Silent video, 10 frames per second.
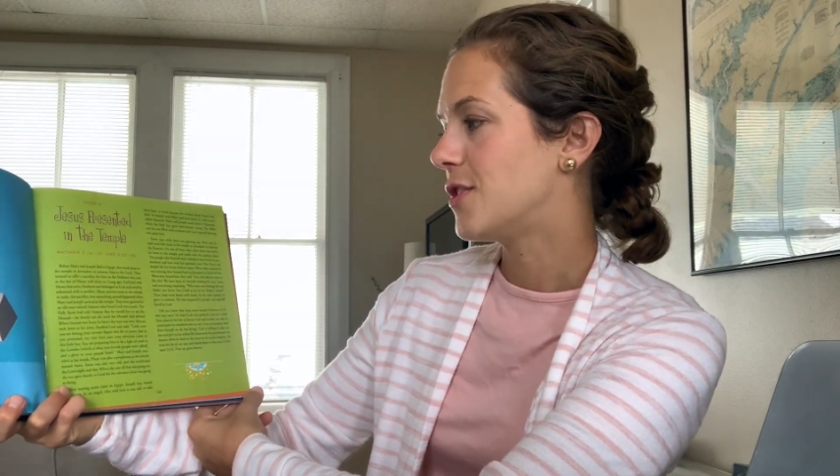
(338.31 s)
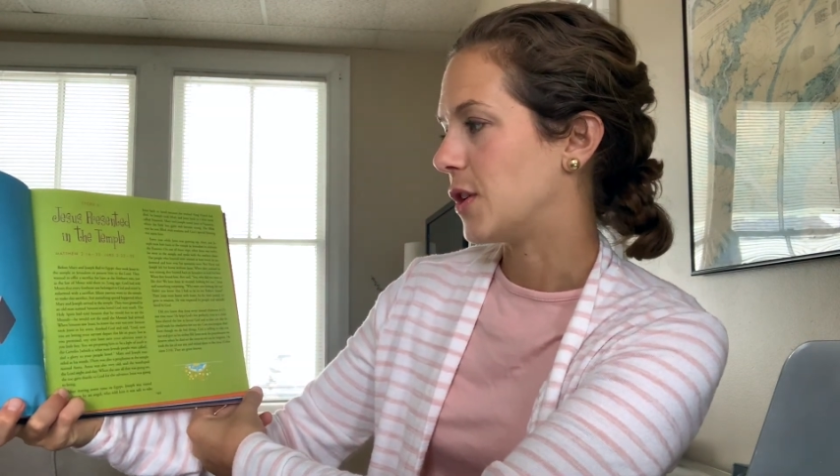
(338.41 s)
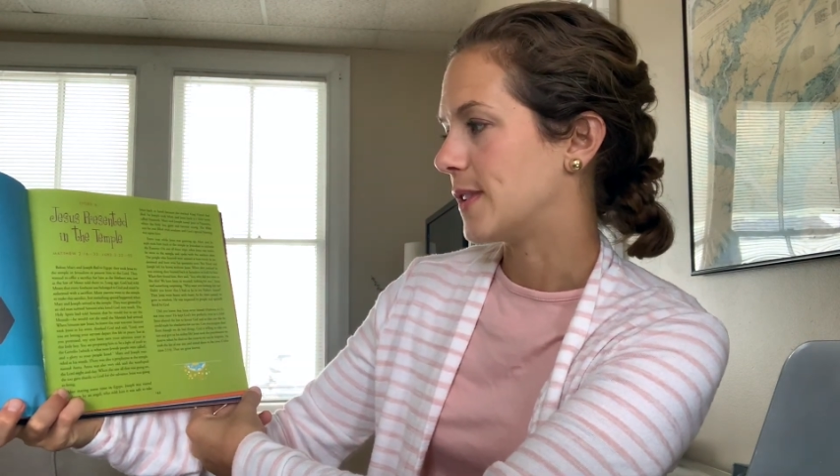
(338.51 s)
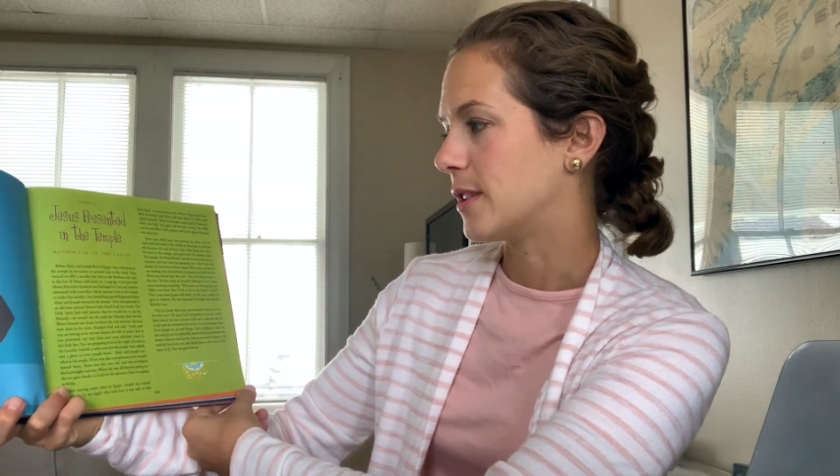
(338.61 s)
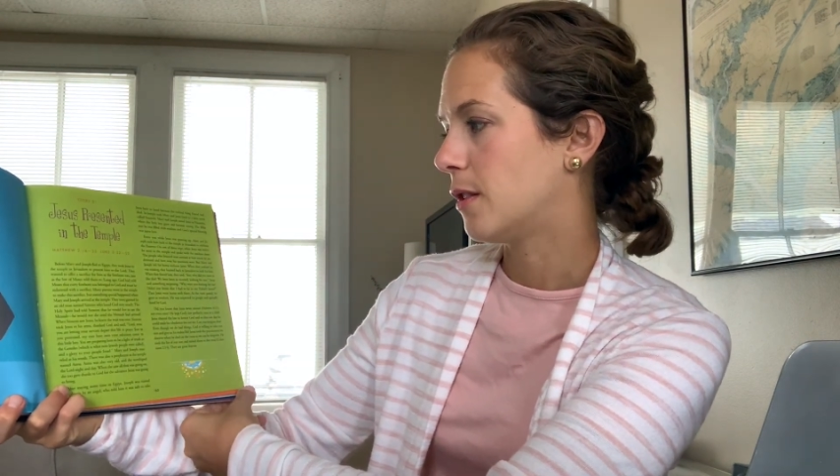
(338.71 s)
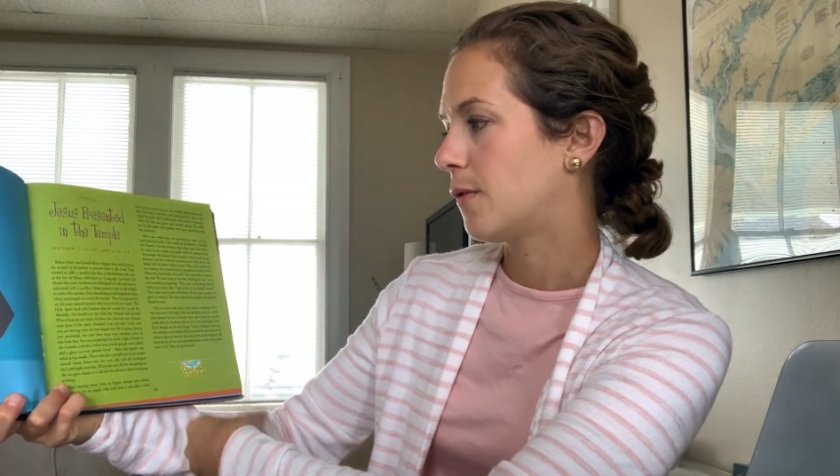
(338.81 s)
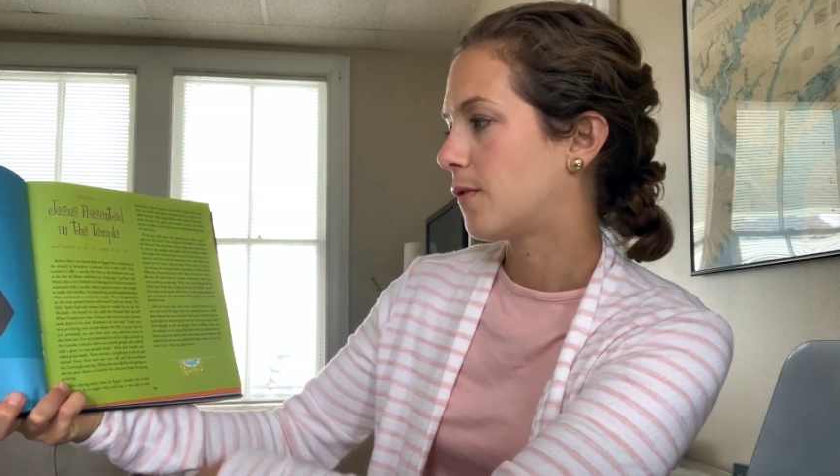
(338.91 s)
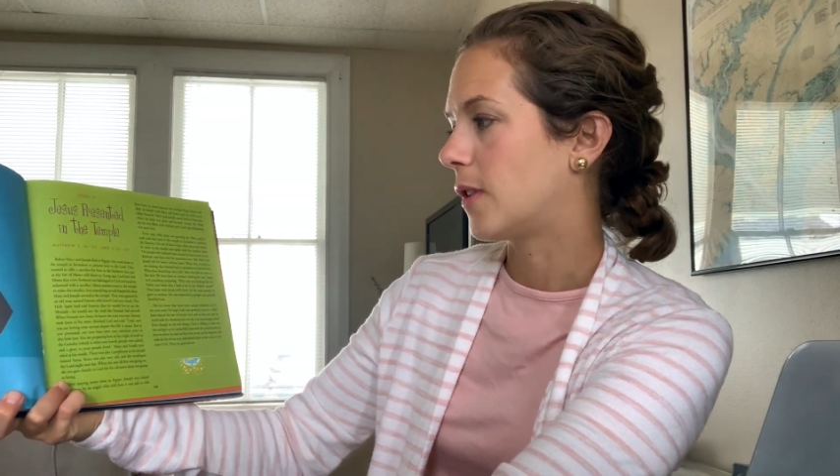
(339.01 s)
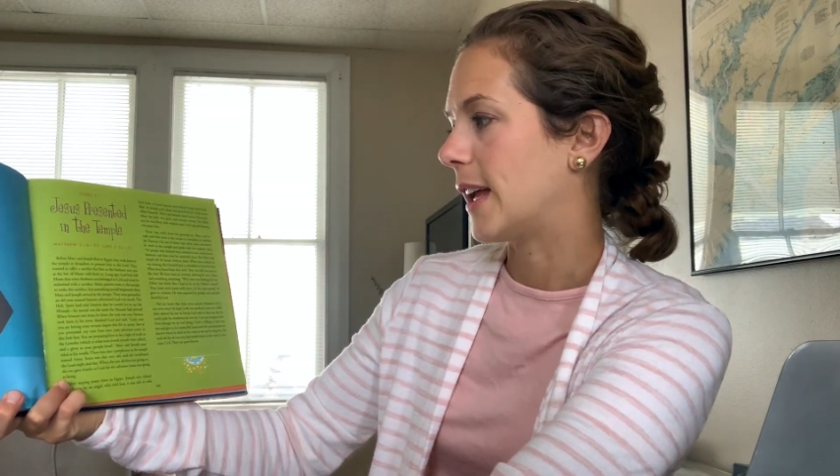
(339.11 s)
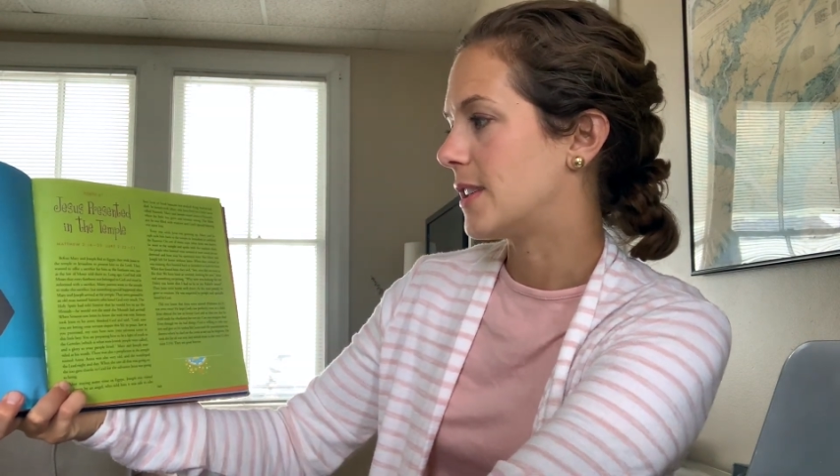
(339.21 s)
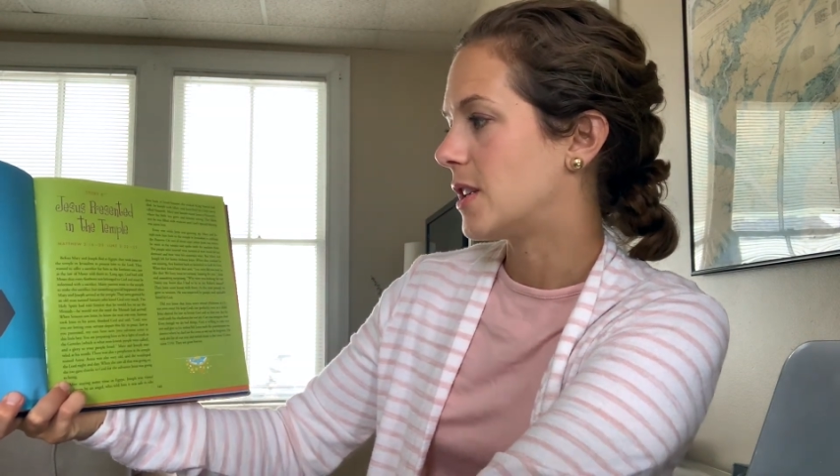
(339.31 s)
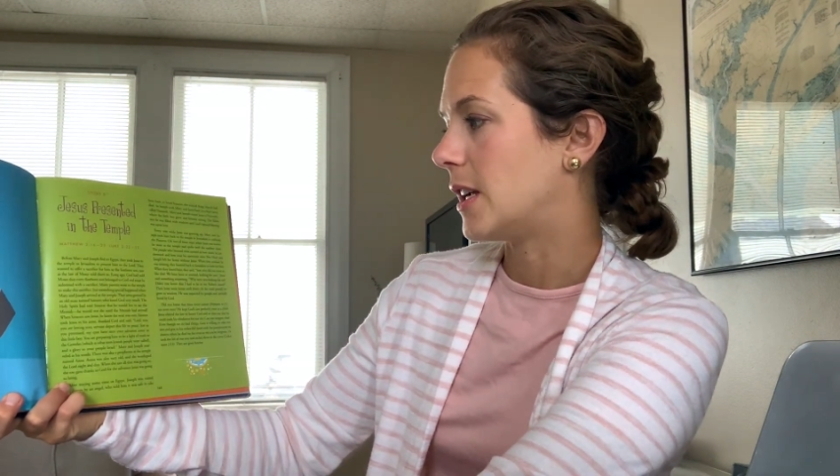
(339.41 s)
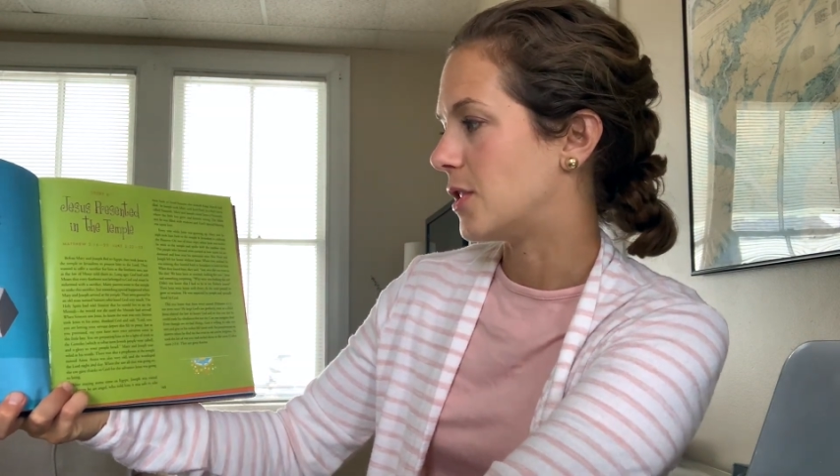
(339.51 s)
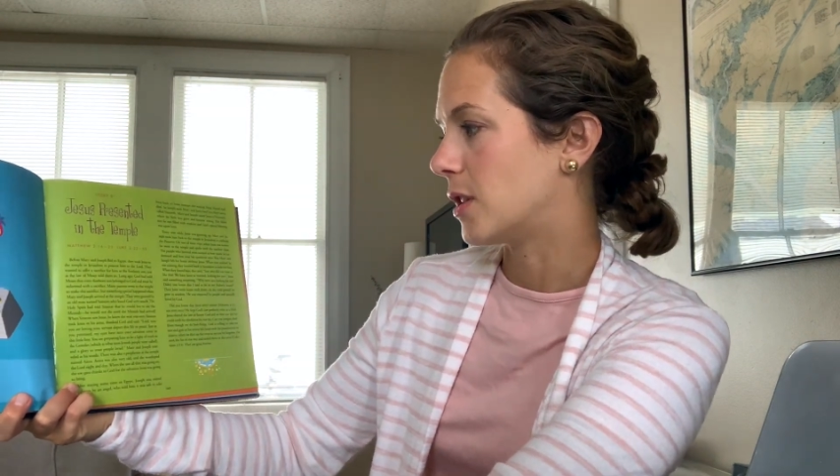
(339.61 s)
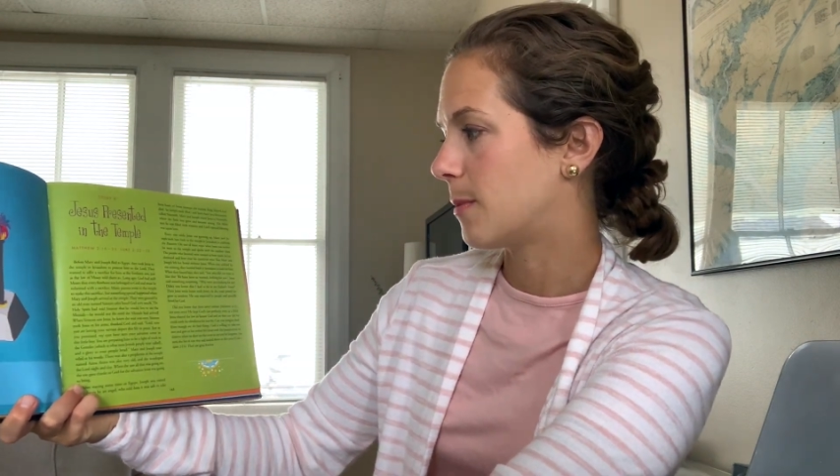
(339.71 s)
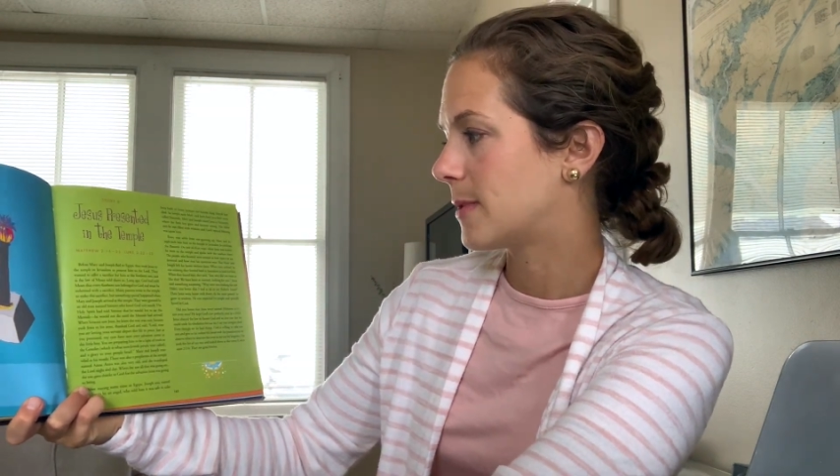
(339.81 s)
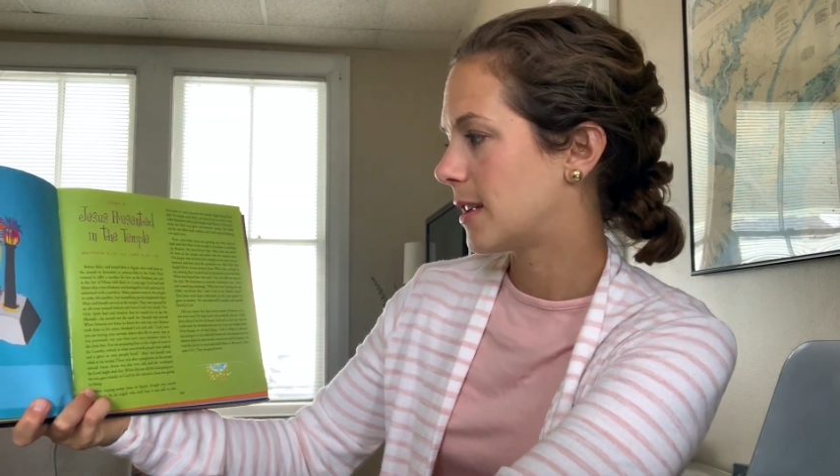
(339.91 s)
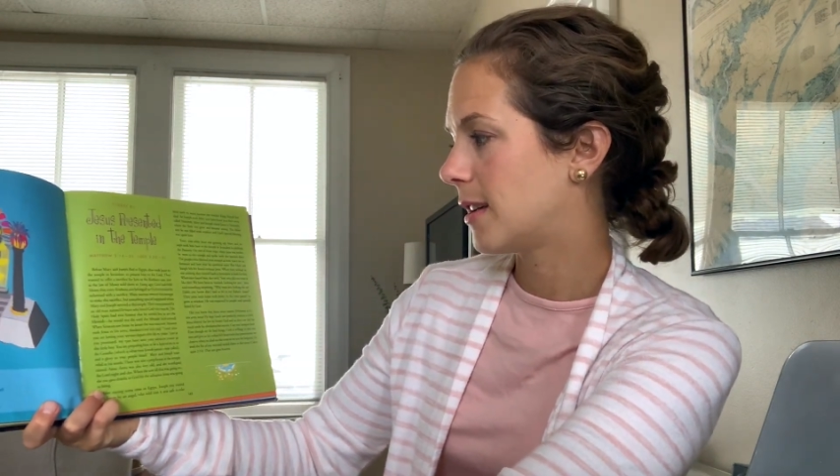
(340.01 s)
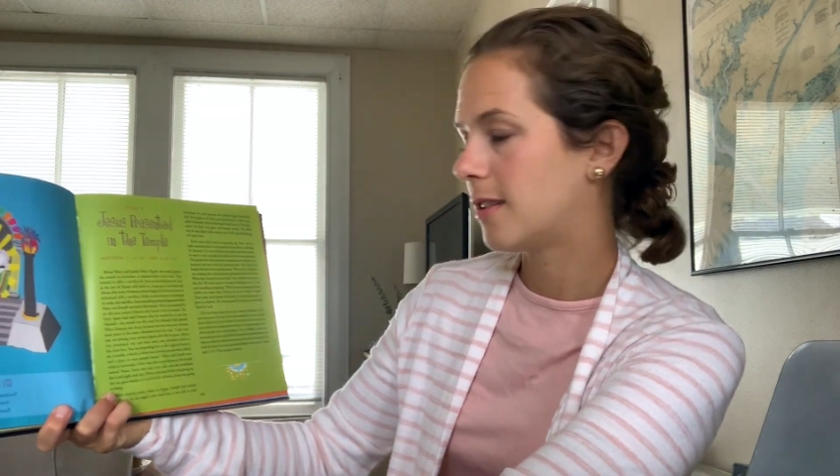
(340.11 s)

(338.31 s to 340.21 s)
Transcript: Joseph fled to Egypt.